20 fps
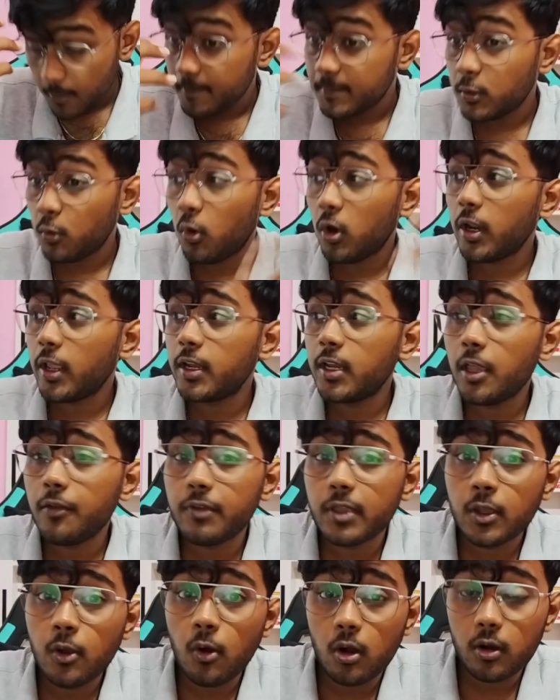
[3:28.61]
So what idea we
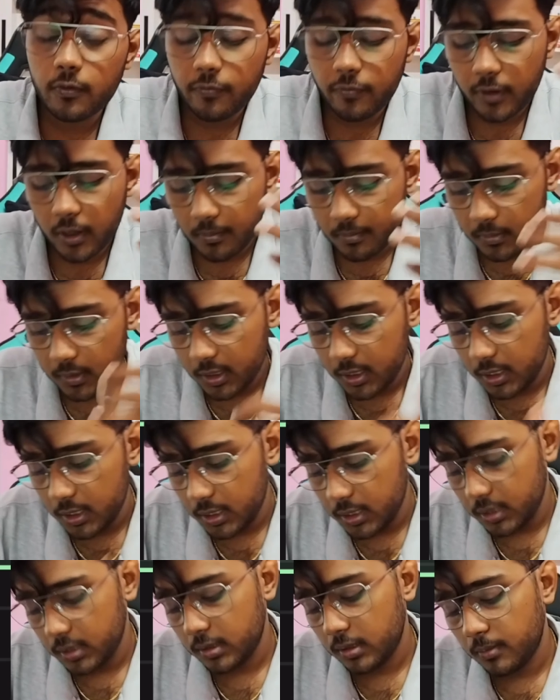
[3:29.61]
got from
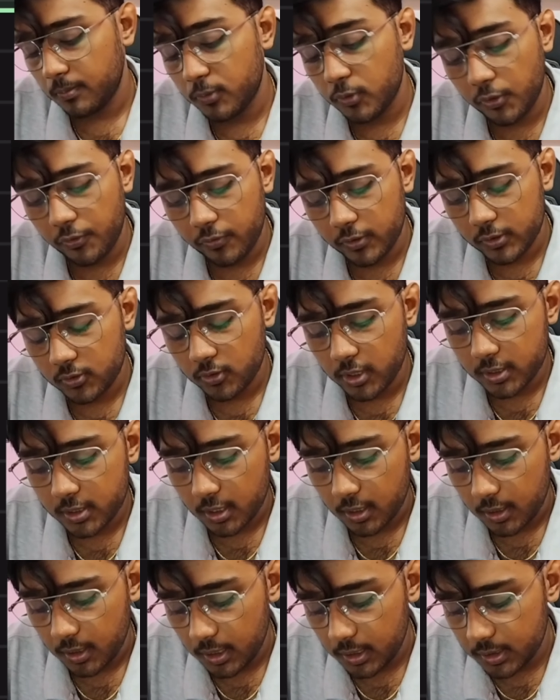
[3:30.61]
the brute force solution
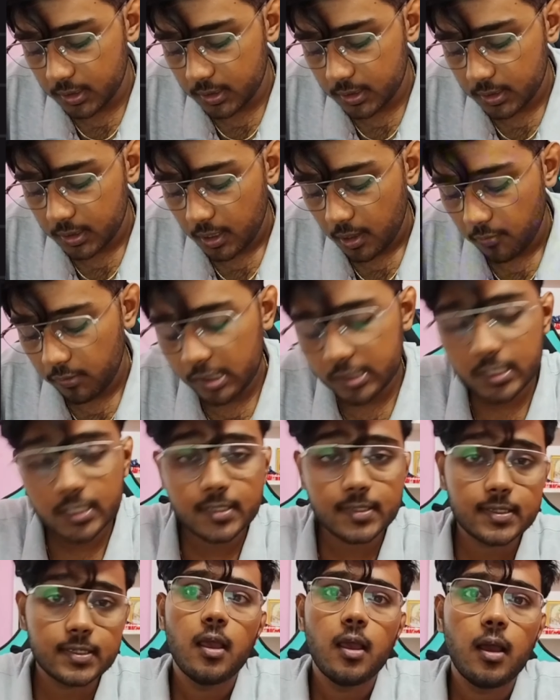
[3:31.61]
is we're
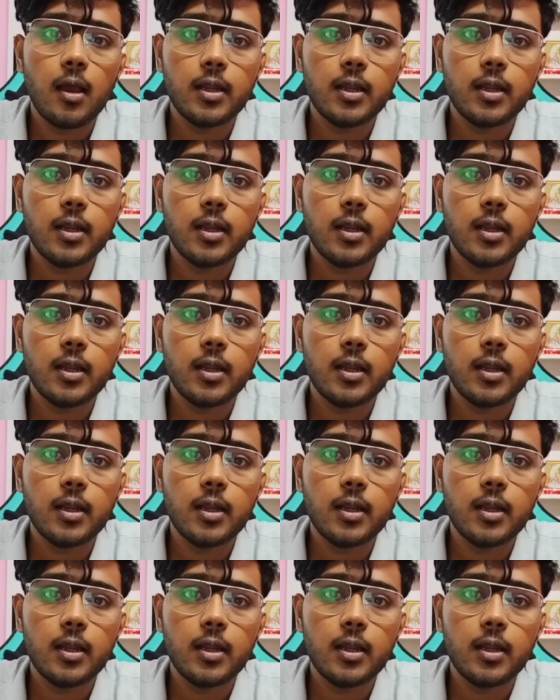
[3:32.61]
just